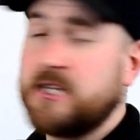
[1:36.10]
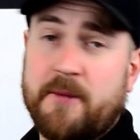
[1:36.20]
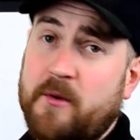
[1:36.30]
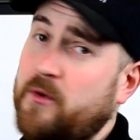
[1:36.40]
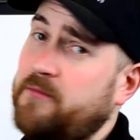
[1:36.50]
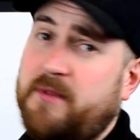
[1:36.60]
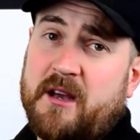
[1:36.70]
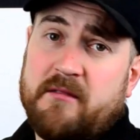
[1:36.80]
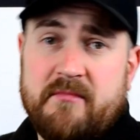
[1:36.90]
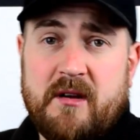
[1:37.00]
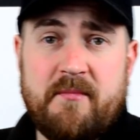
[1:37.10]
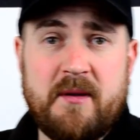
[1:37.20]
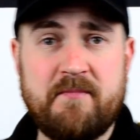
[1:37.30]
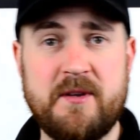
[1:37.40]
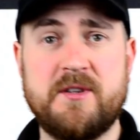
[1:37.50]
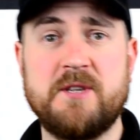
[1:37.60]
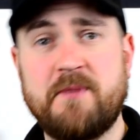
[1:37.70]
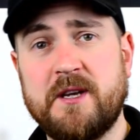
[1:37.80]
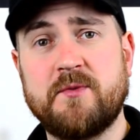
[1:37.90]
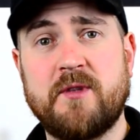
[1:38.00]
up, it wouldn't be a Big Peatrie's
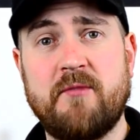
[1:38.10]
picks without